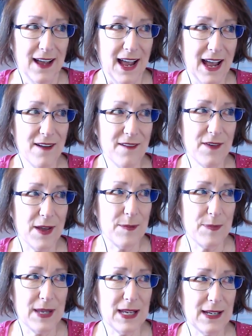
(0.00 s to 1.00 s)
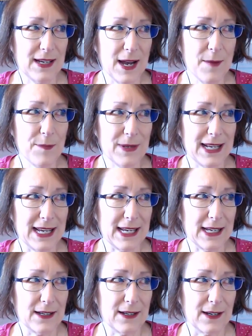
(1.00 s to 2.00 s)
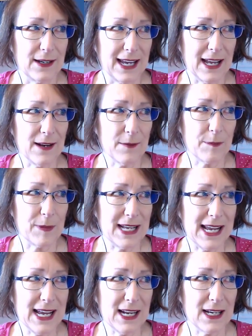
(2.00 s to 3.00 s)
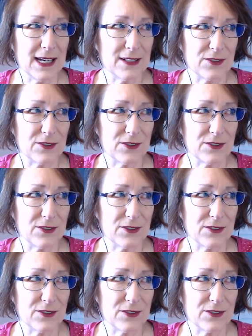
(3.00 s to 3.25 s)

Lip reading: have a big company get a banana,